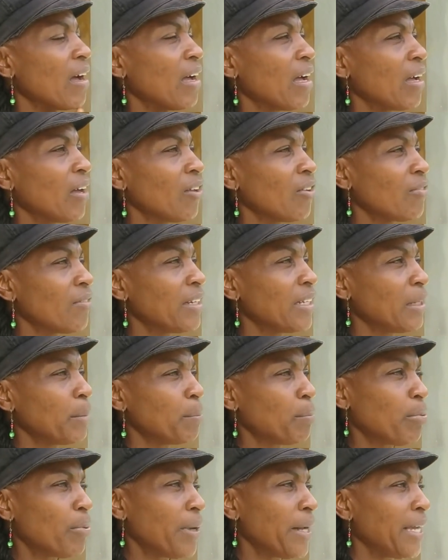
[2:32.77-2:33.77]
I already
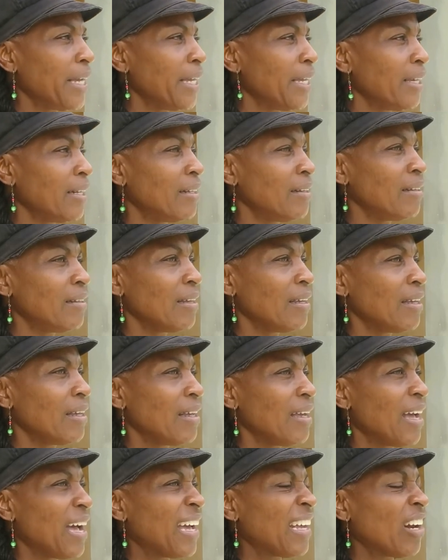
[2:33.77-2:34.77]
prayed
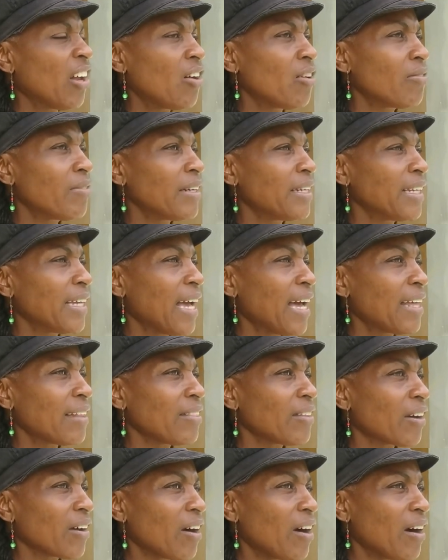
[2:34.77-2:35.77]
and I already
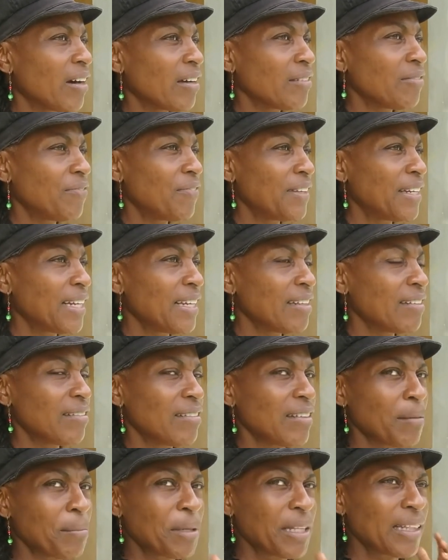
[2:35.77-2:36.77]
had the
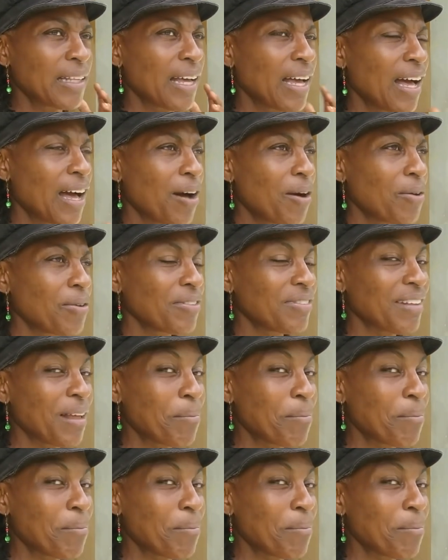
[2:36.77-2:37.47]
confidence. I'm in the house.